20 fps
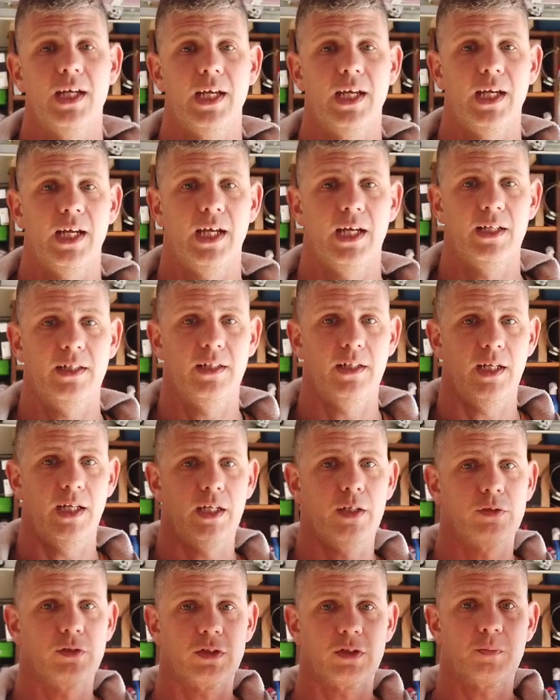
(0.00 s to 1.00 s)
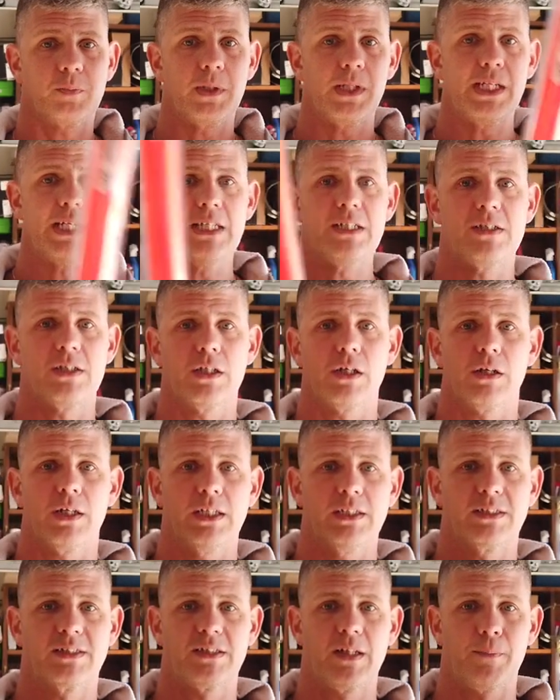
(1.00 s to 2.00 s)
and it'll just be easier
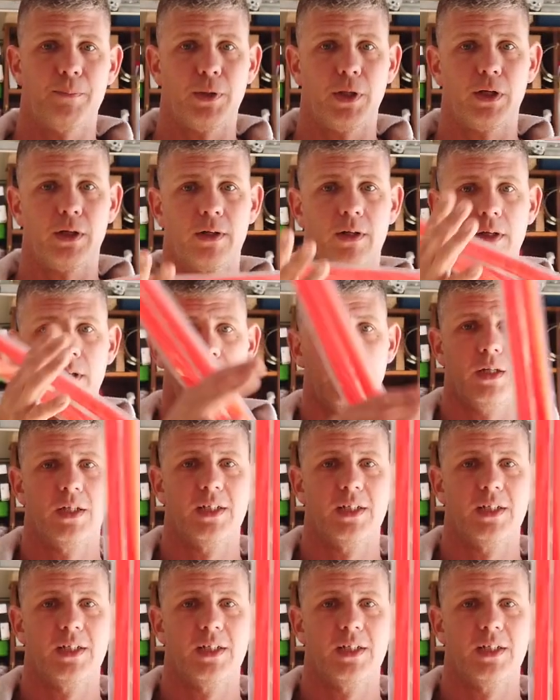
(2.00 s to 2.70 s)
and simpler